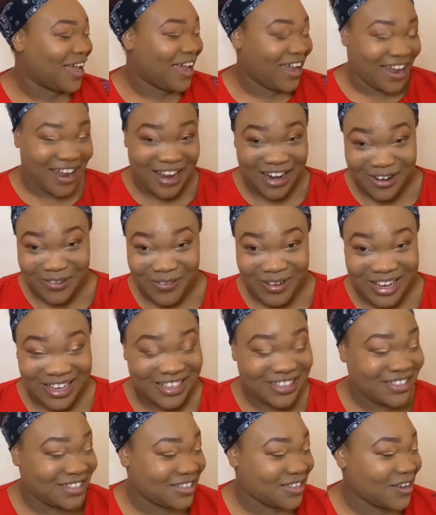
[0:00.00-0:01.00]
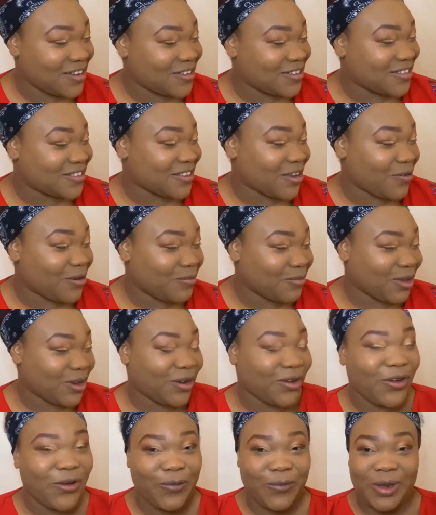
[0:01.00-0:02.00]
Anyways, so I'm gonna
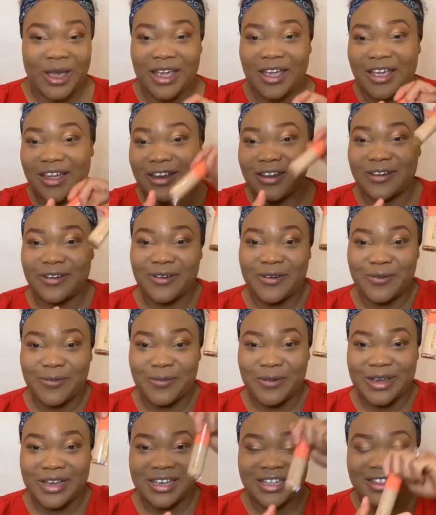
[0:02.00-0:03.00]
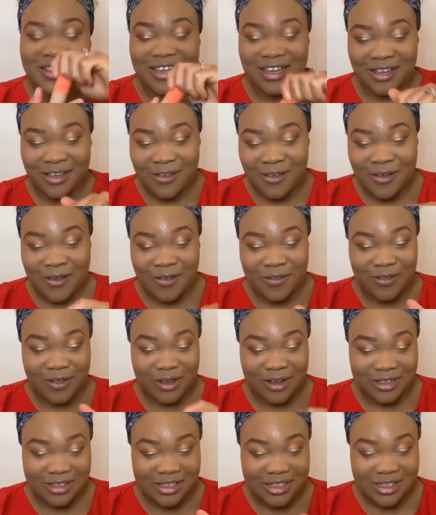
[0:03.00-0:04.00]
go in with the
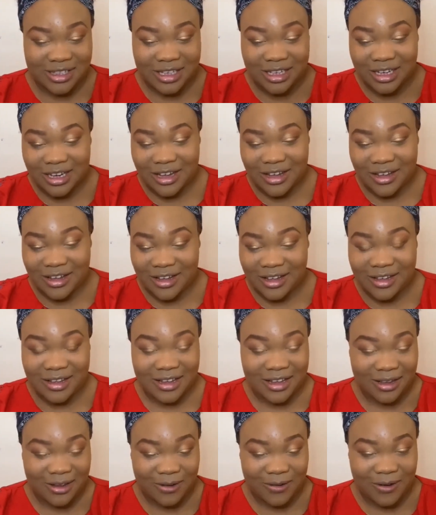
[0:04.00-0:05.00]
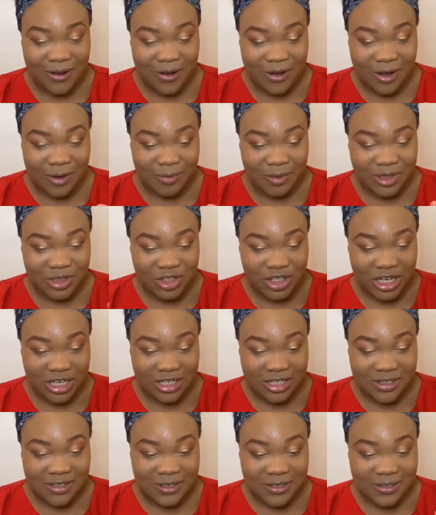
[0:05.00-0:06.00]
concealer in shade
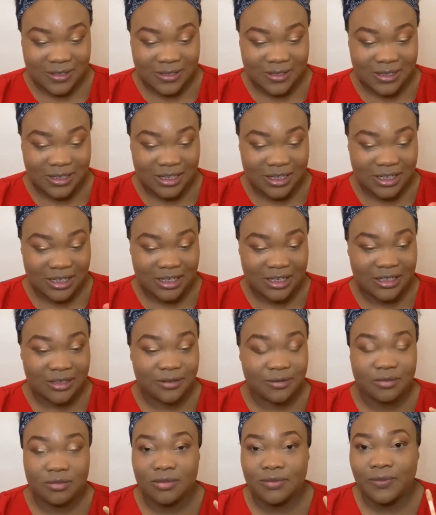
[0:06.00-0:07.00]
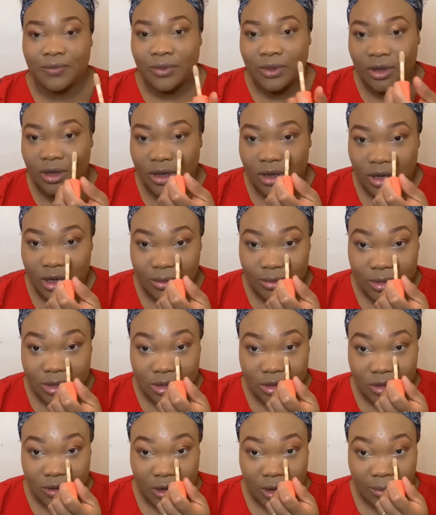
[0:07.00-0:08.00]
16, and I'm just
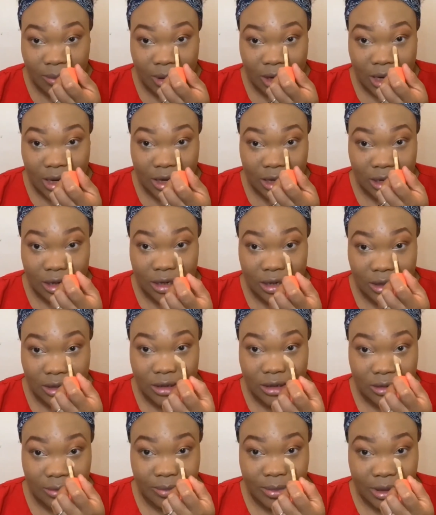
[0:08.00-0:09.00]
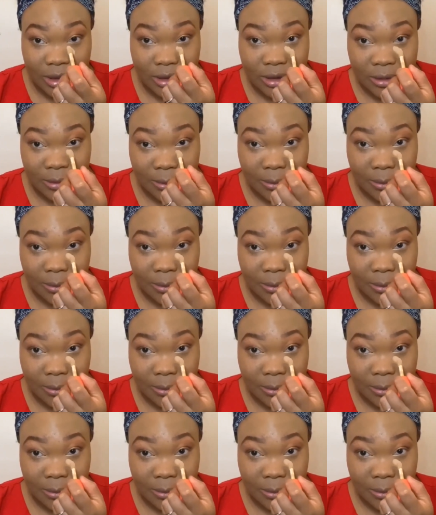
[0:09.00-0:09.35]
gonna apply a little bit,